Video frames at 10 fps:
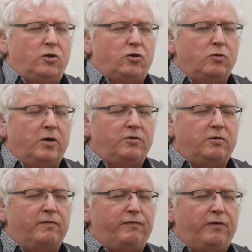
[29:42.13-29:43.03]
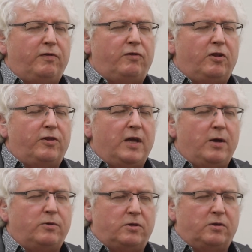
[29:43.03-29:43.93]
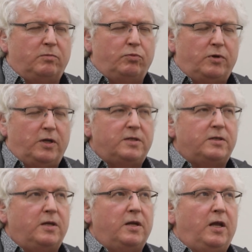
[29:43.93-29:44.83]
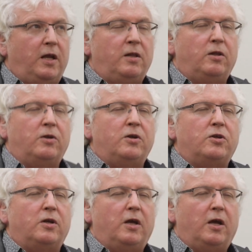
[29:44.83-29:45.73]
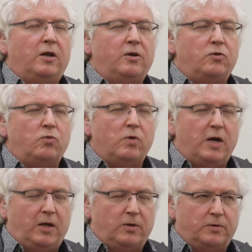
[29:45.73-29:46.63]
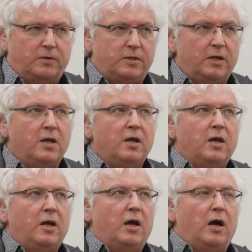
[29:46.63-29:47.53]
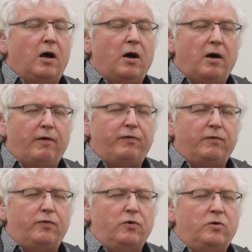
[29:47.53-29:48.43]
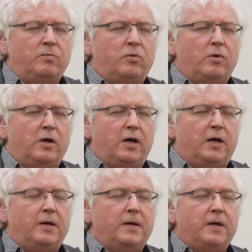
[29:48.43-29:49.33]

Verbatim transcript: 250,000 Buddhists in England and Wales, a half of whom were